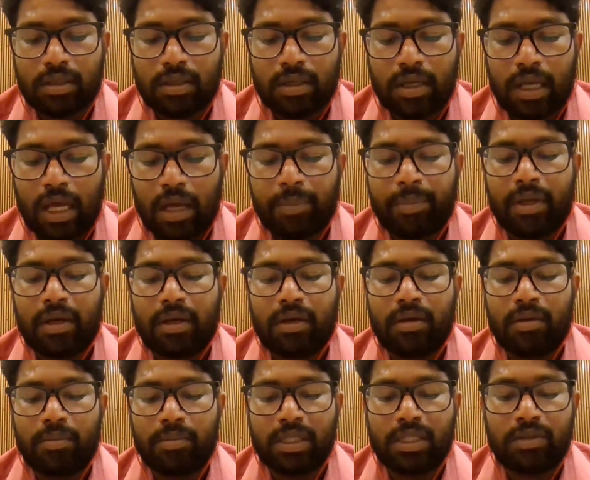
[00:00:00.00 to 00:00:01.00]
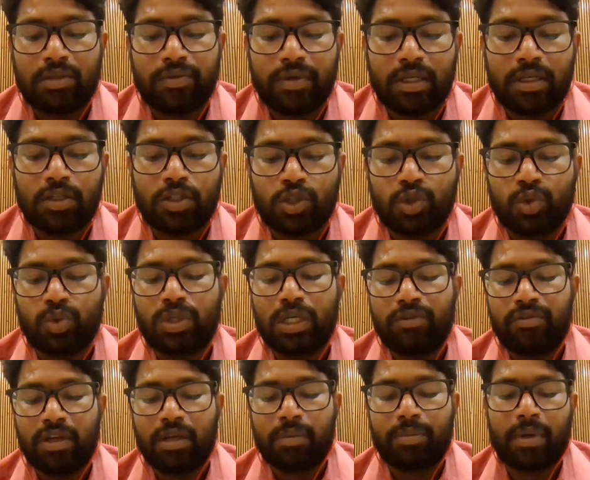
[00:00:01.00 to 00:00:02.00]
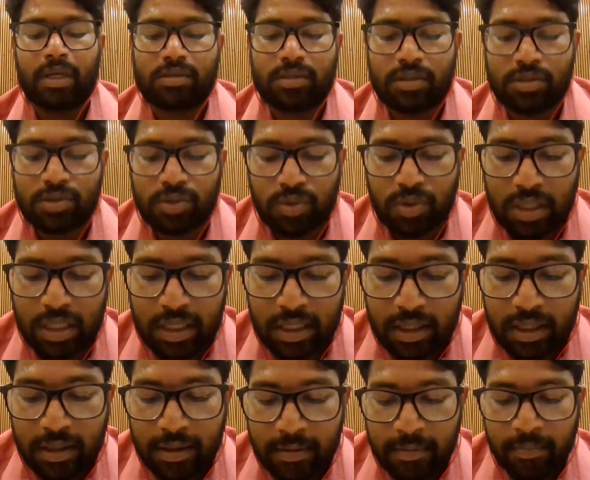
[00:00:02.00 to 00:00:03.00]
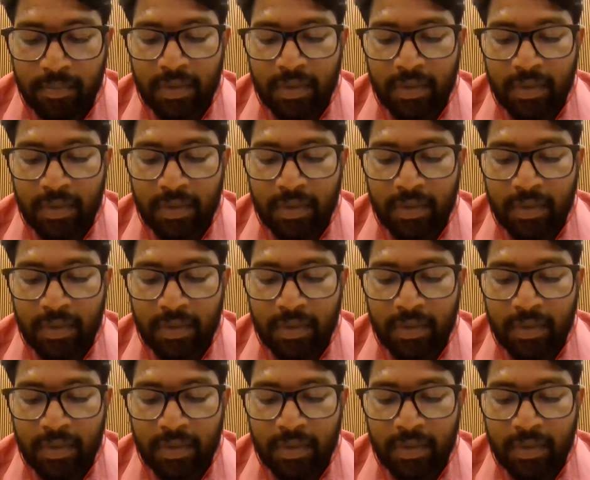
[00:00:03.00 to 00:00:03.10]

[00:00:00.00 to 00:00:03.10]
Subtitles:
happen between two living persons only.